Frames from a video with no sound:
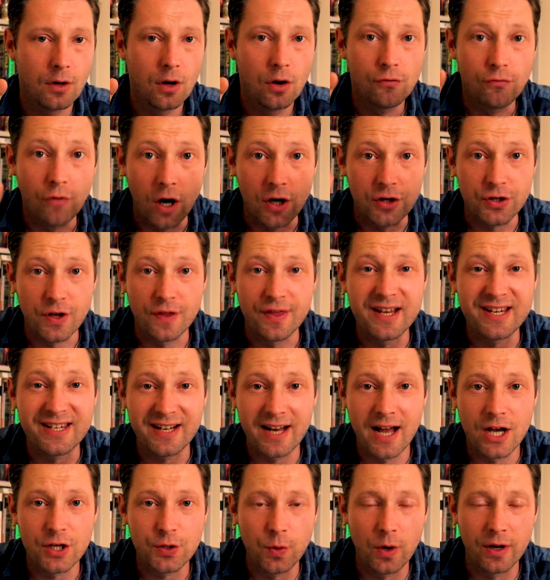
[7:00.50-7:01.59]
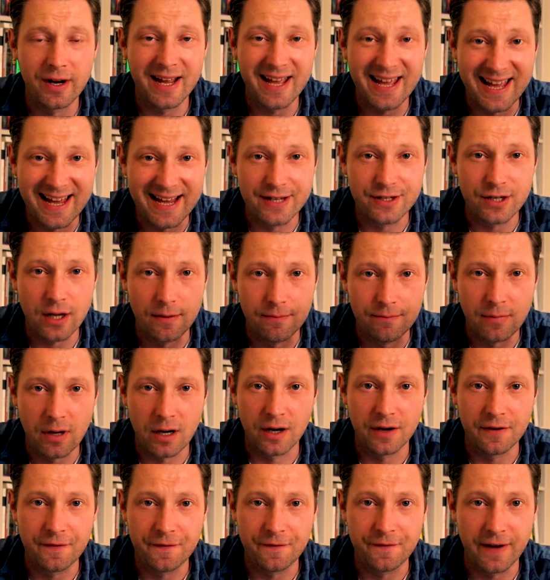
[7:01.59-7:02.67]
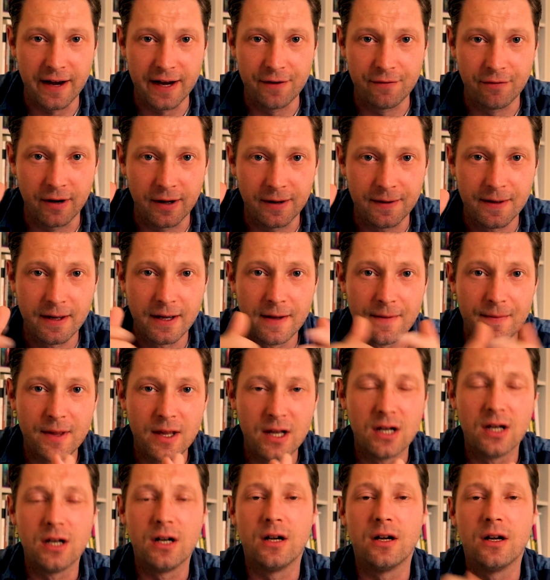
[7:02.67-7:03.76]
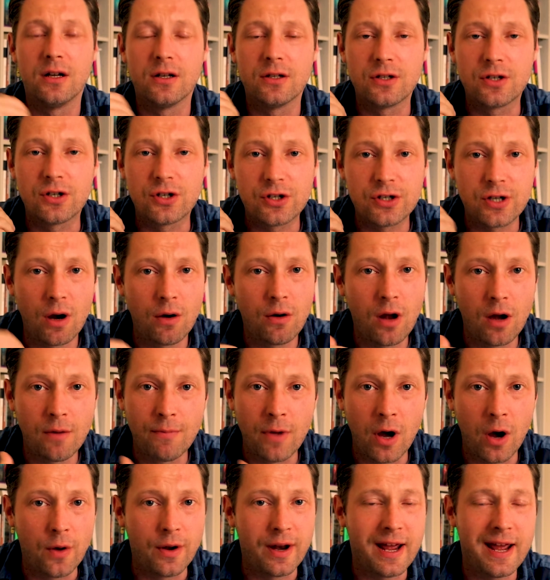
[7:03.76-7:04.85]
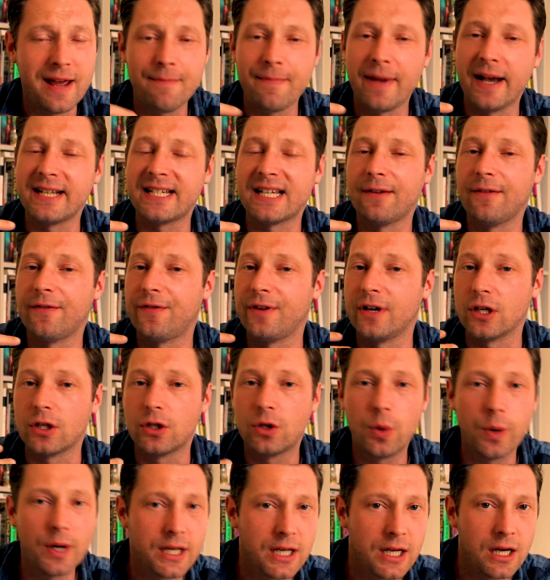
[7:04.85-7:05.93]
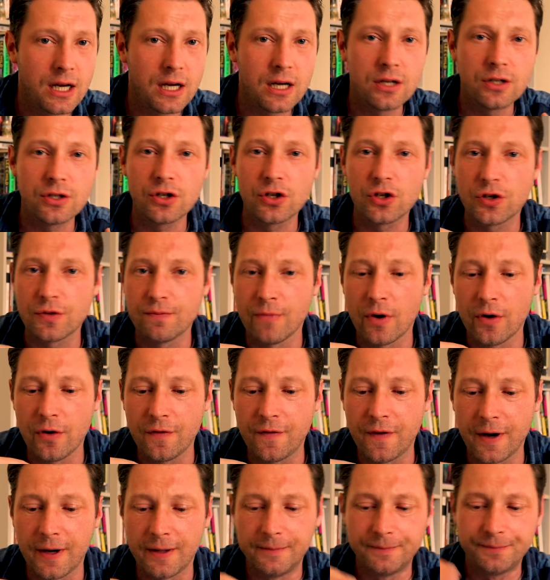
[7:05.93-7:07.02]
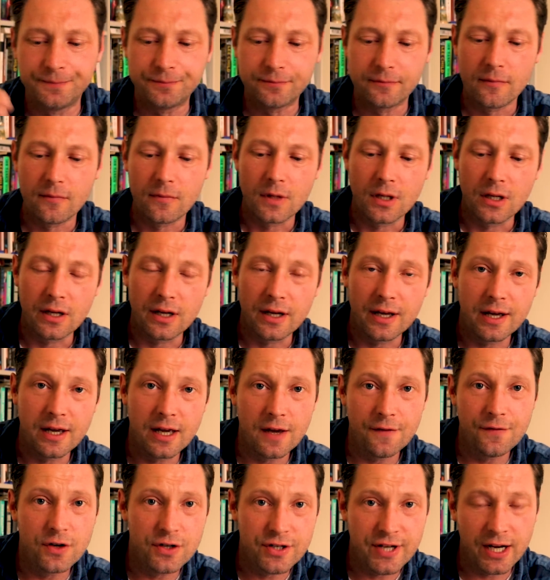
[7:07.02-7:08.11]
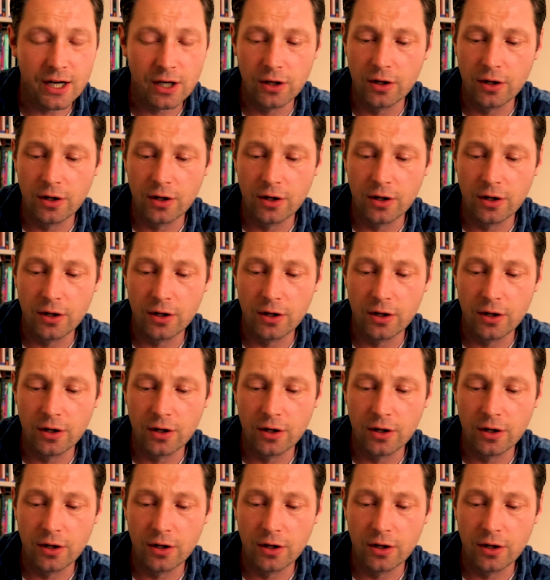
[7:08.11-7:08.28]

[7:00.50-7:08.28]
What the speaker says: Right, so this last one is my favorite. Solo mode, it makes everything quicker, smoother. If you take a